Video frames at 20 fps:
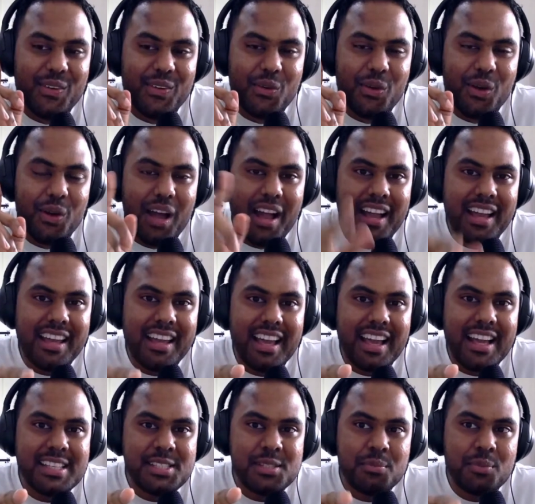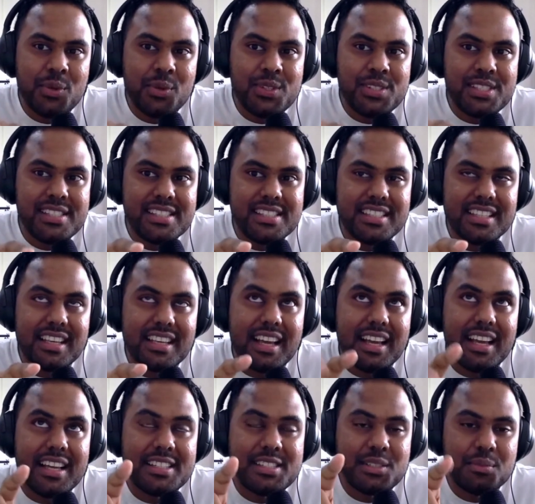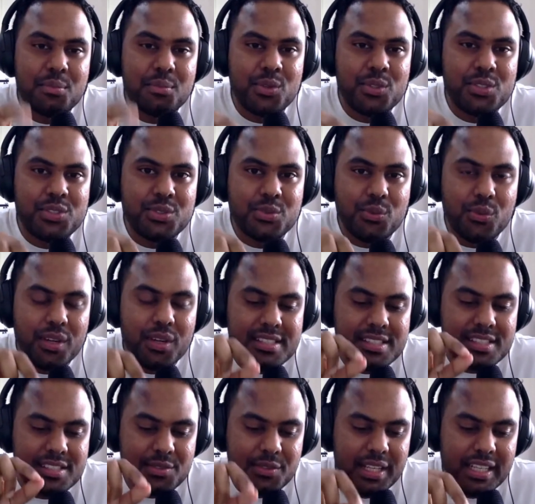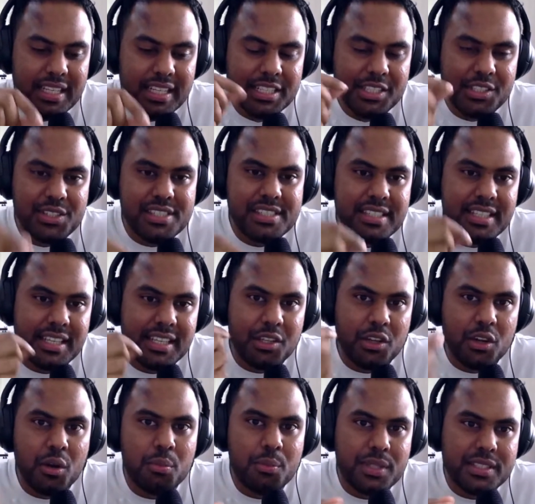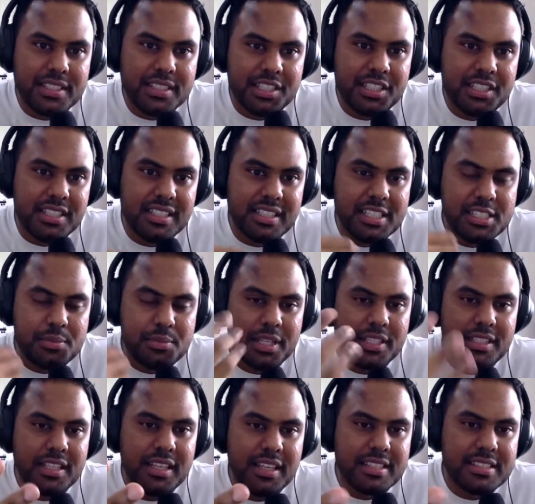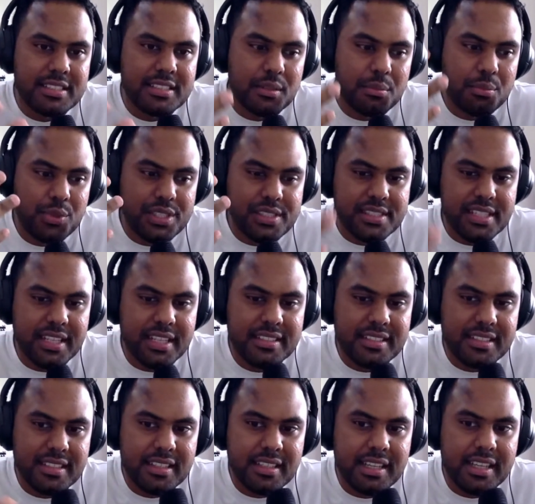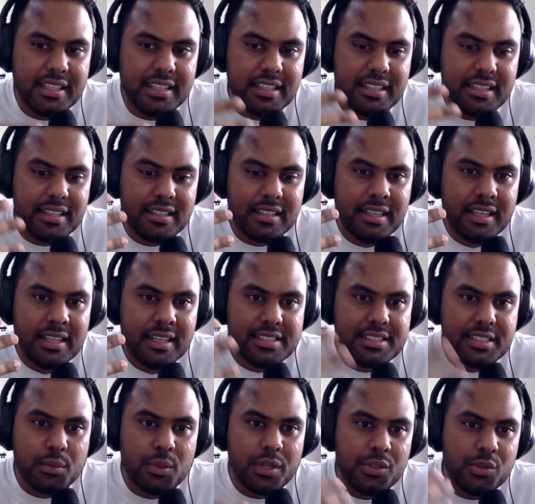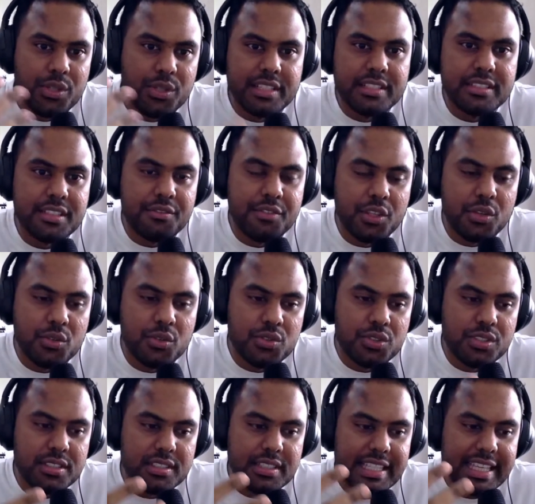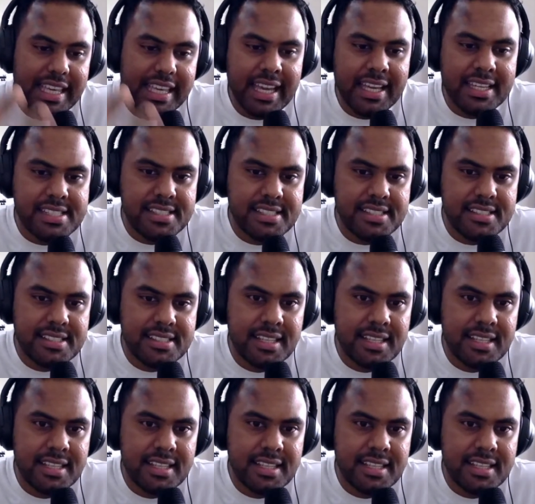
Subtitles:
I suppose what's really interesting in your position, especially as a presenter and someone who interviews guests,